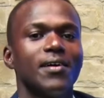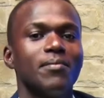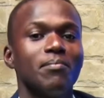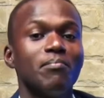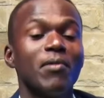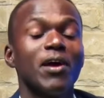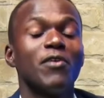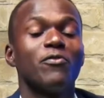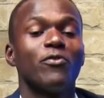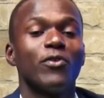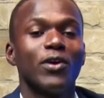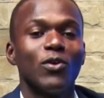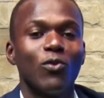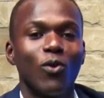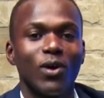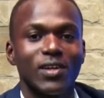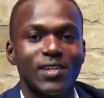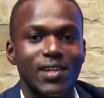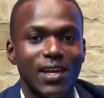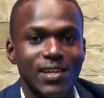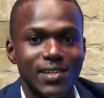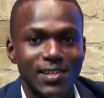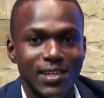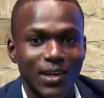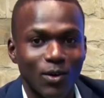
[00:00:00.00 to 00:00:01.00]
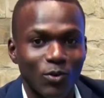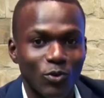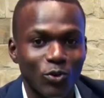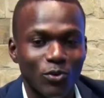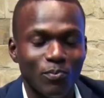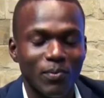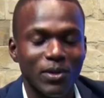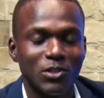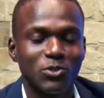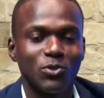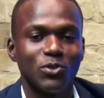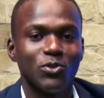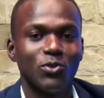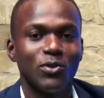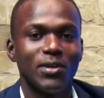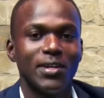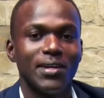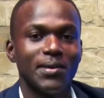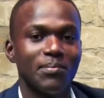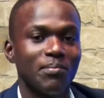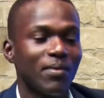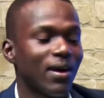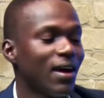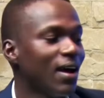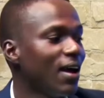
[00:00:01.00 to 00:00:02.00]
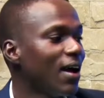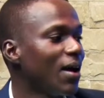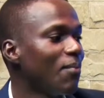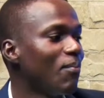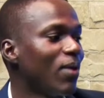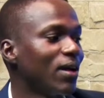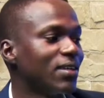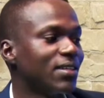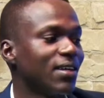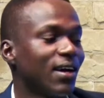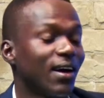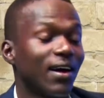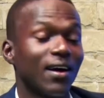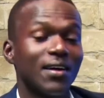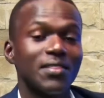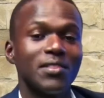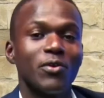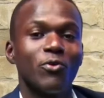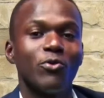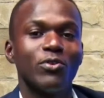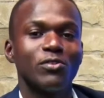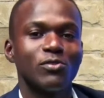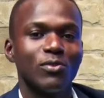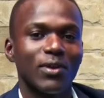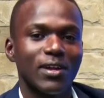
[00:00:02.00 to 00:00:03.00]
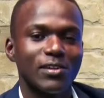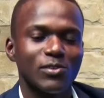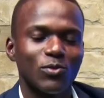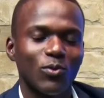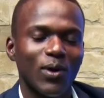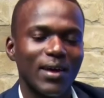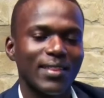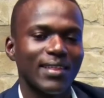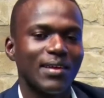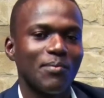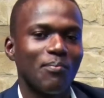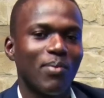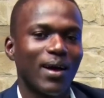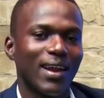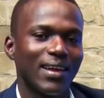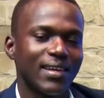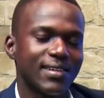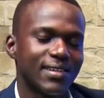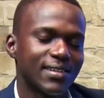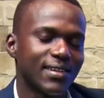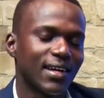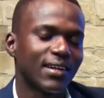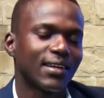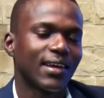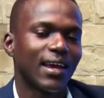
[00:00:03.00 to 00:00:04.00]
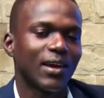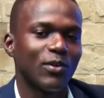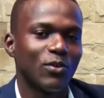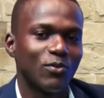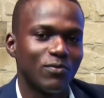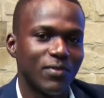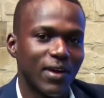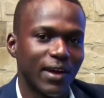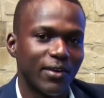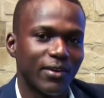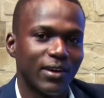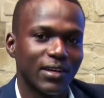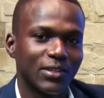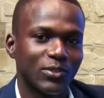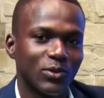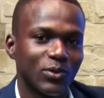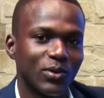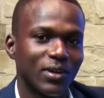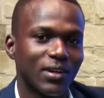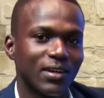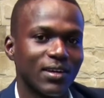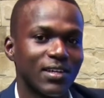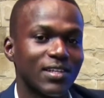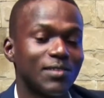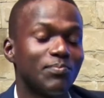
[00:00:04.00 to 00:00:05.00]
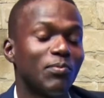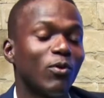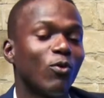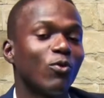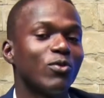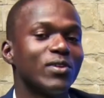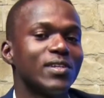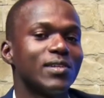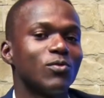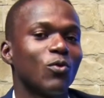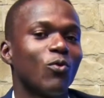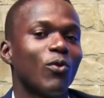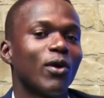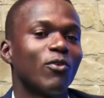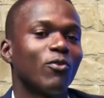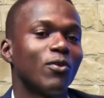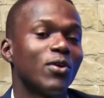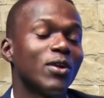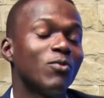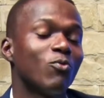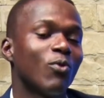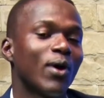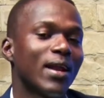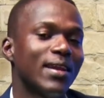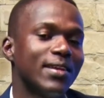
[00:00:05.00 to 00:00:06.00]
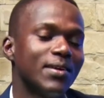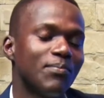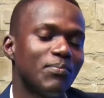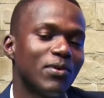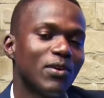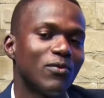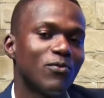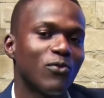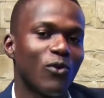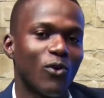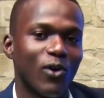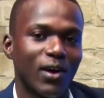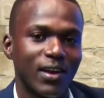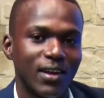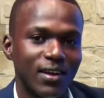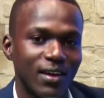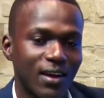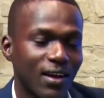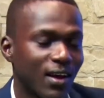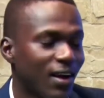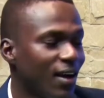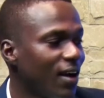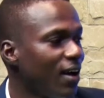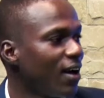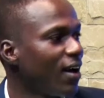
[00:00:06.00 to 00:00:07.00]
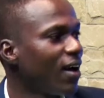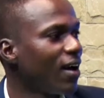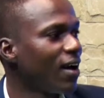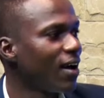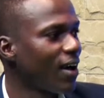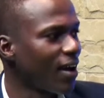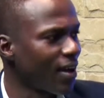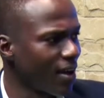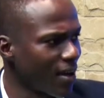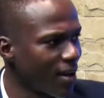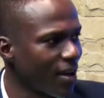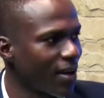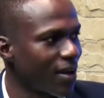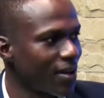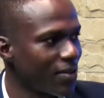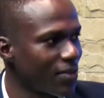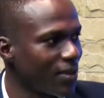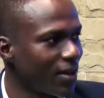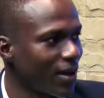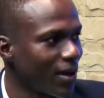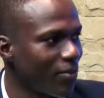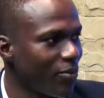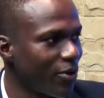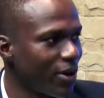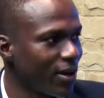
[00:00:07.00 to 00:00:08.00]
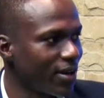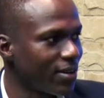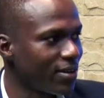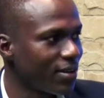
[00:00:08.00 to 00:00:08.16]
my friend was asking, I will not mention your name, but the reason as to why the Impala is in that kind of direction is because we are leaping forward. I think I'm right.